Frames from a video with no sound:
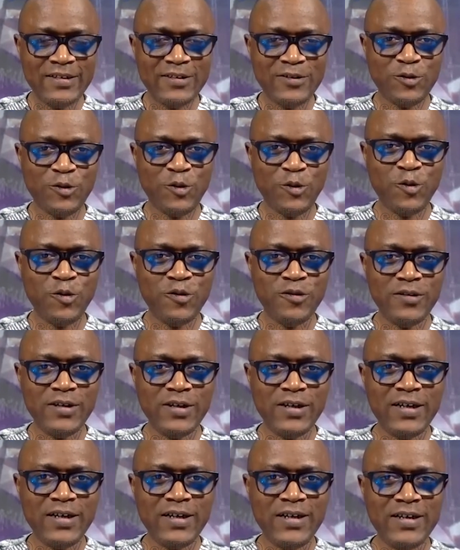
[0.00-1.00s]
So
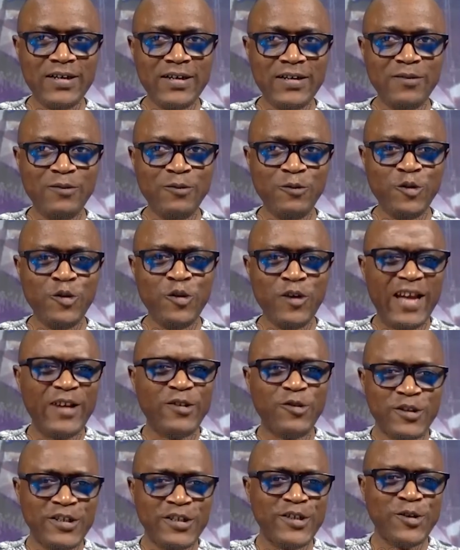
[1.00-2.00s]
would you
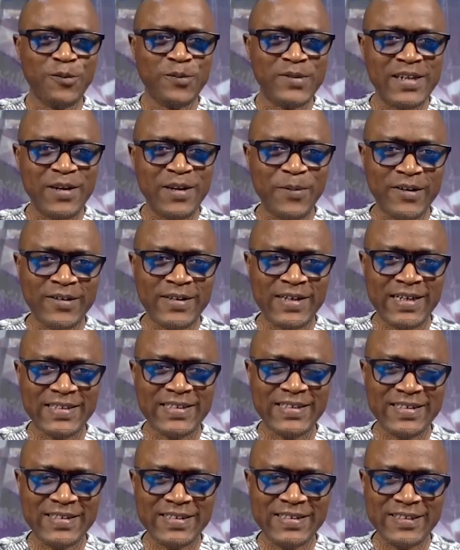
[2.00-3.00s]
like to say something about that